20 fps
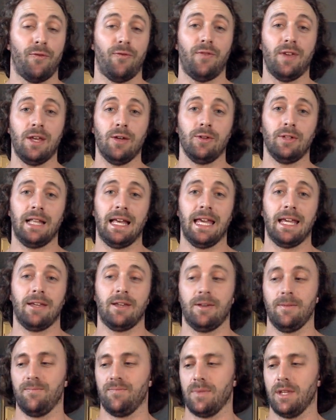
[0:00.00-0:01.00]
feel
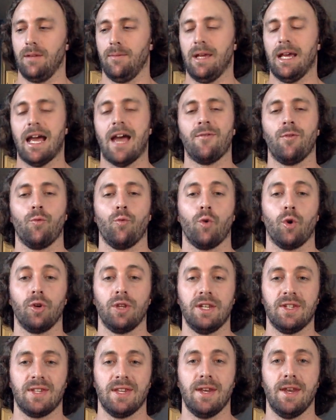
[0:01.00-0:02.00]
like, I mean, I haven't
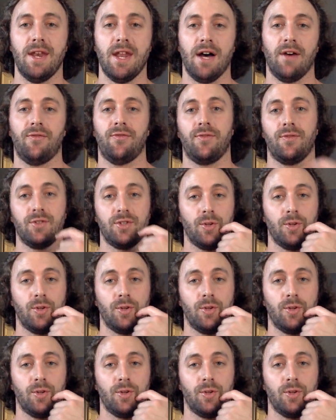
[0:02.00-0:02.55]
worn these enough